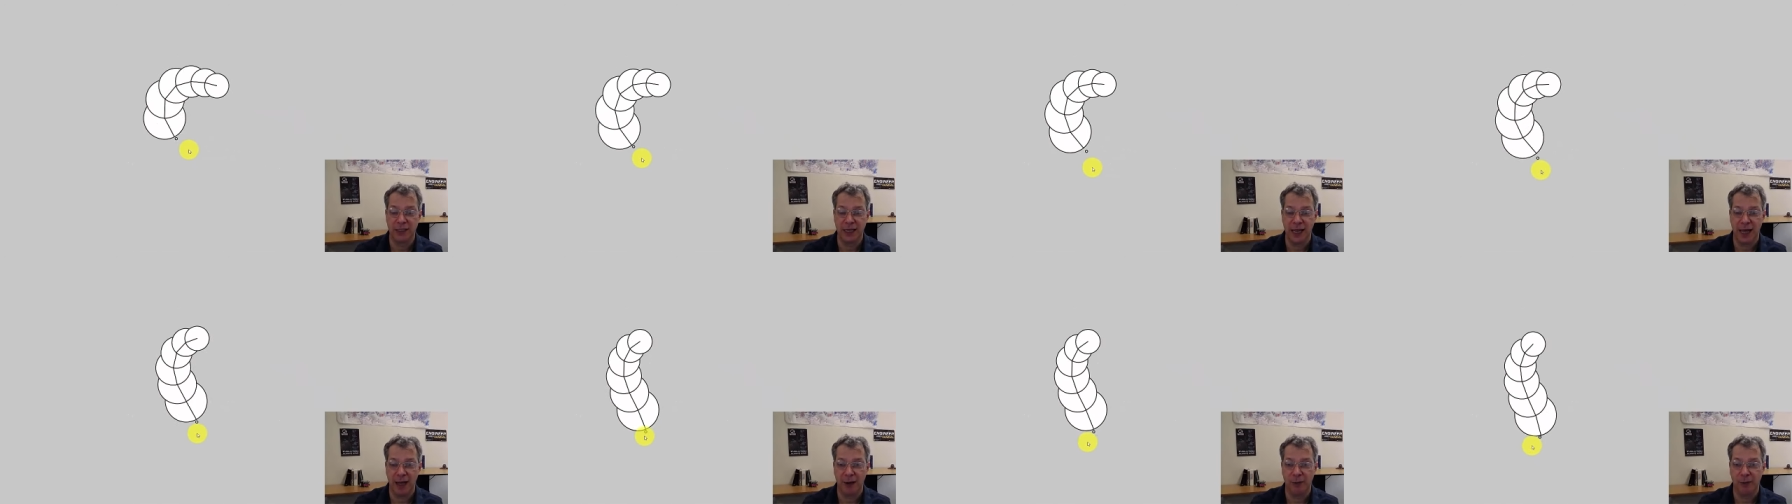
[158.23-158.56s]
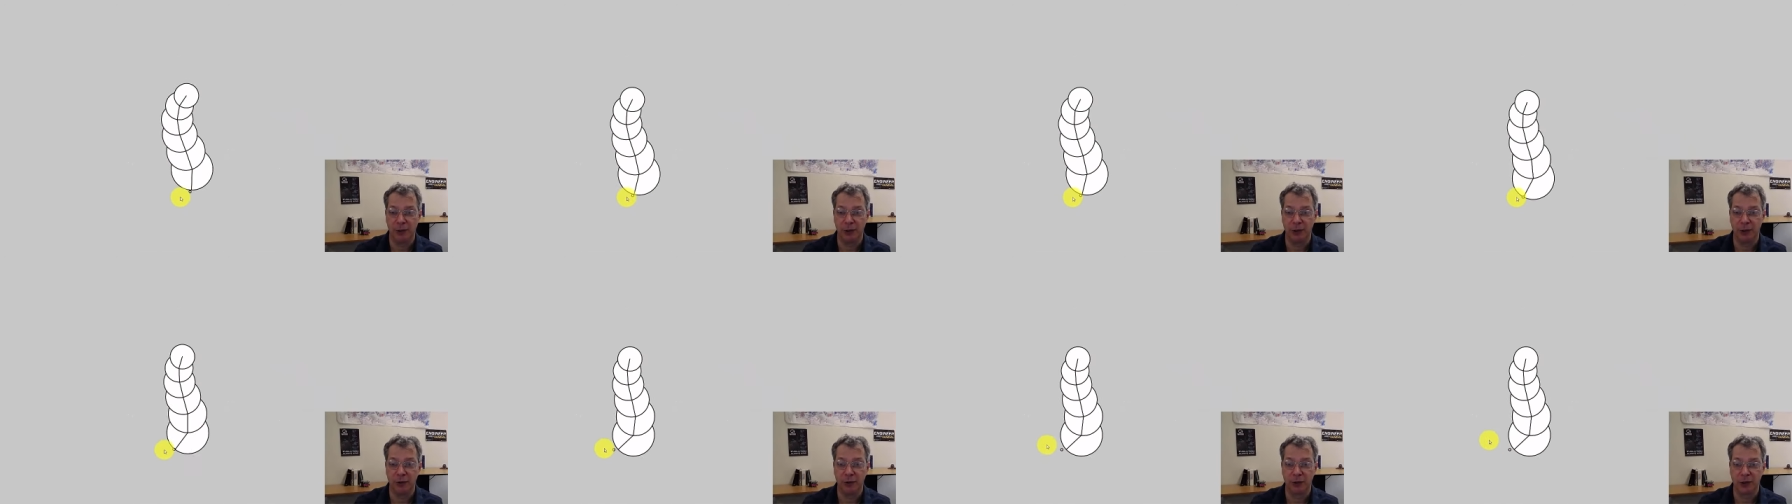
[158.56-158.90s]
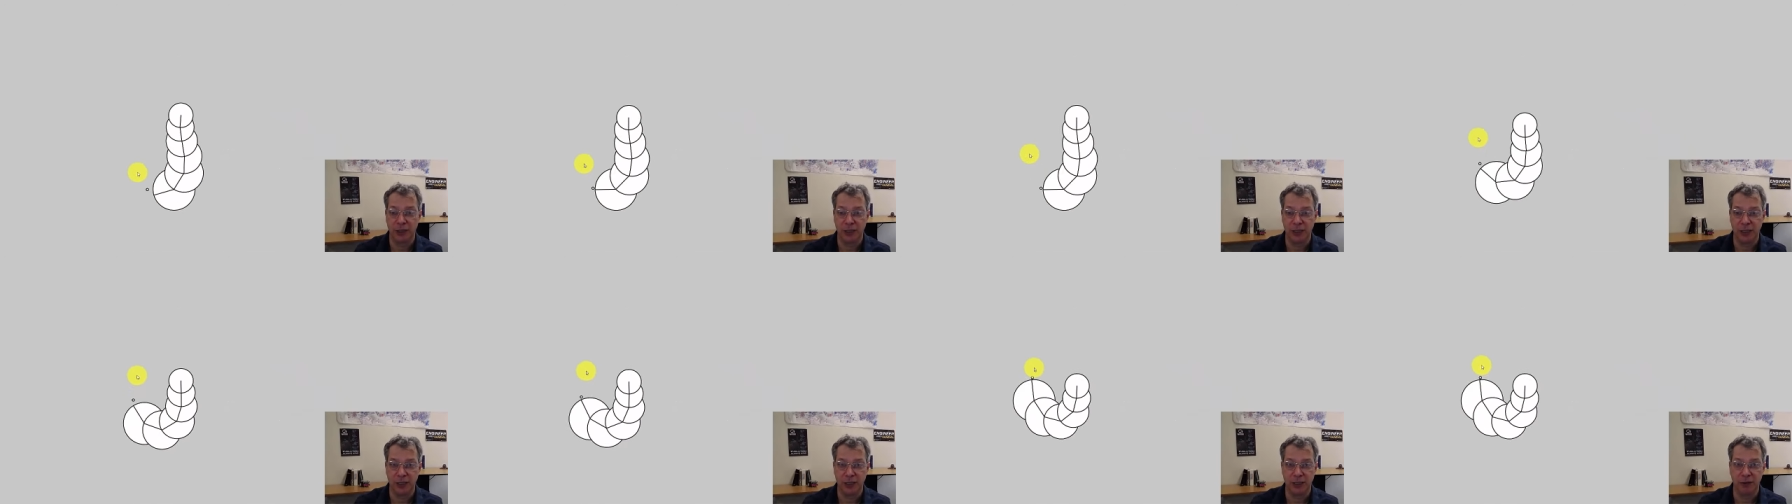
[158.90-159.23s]
how it
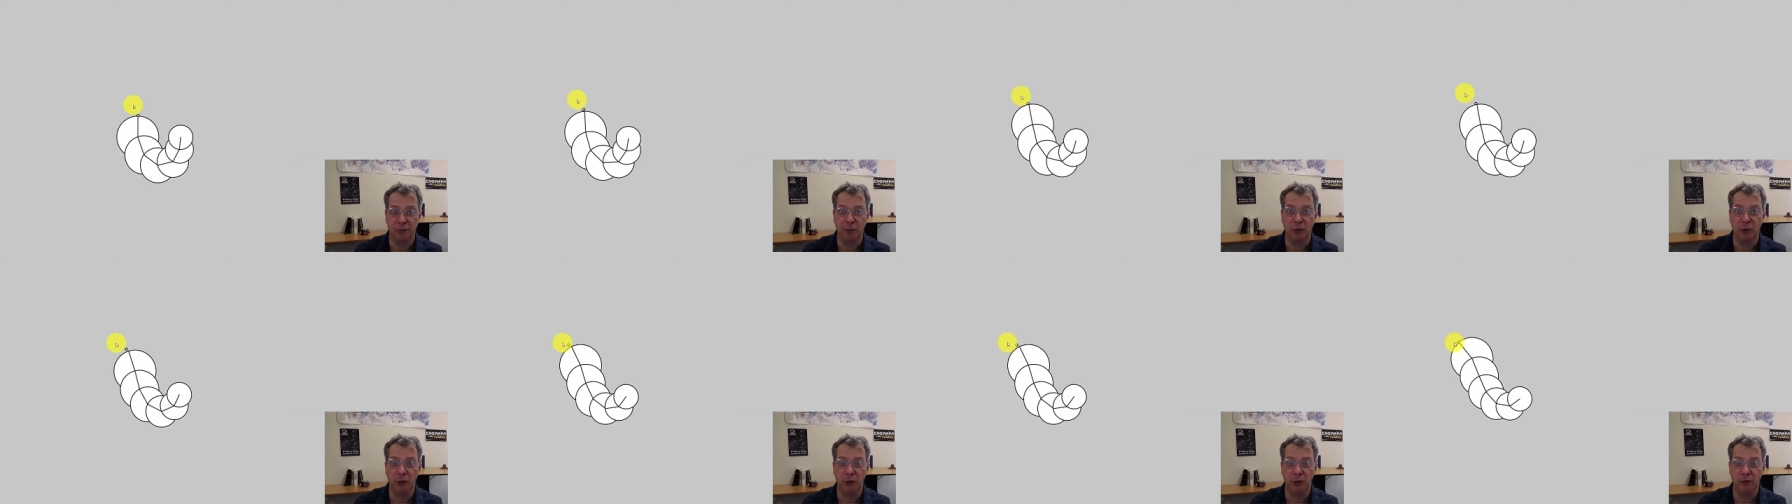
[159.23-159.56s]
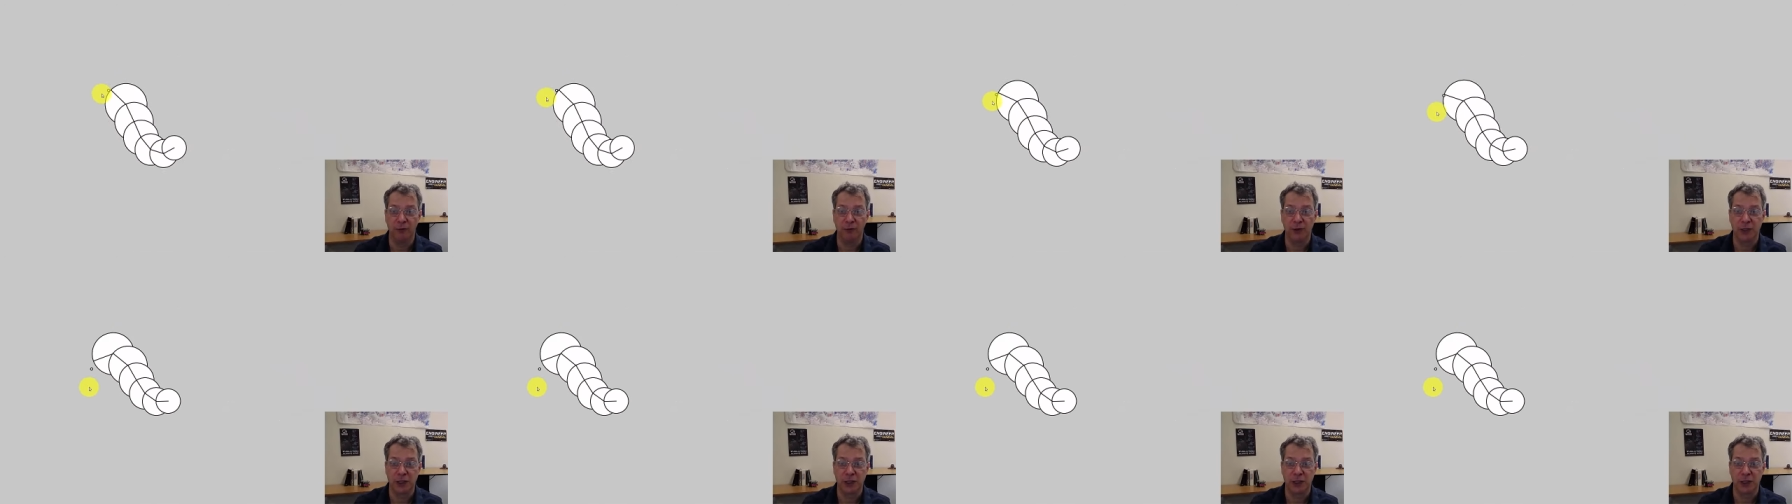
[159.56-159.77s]
looks as it moves.